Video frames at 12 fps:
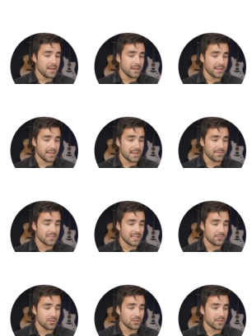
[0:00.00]
and I can have a
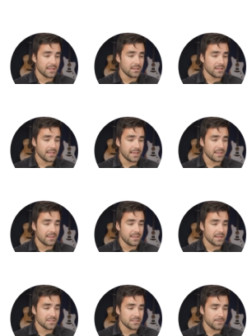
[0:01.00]
table looking like
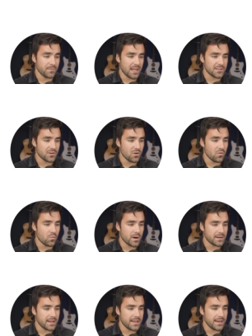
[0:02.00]
this. I don't
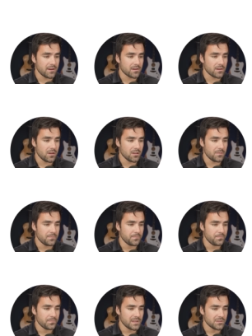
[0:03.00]
want a header column,
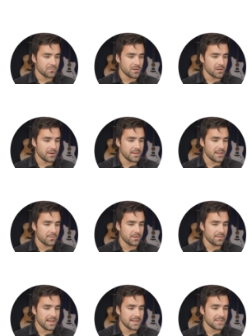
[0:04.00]
so I'm gonna go ahead and get rid
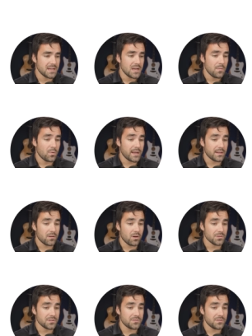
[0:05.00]
of that. What I can
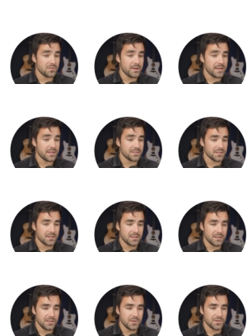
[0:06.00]
also do is
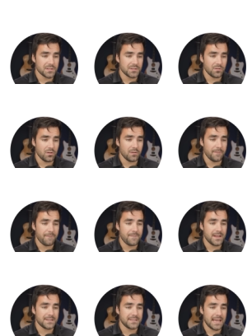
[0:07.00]
use this little
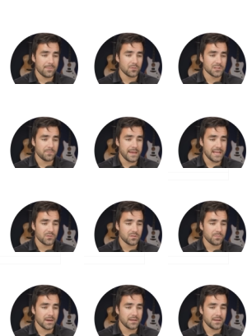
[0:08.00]
fit table to page
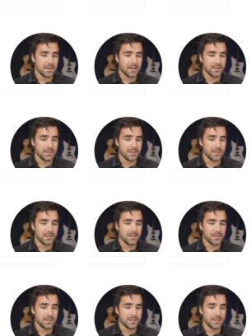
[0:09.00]
width button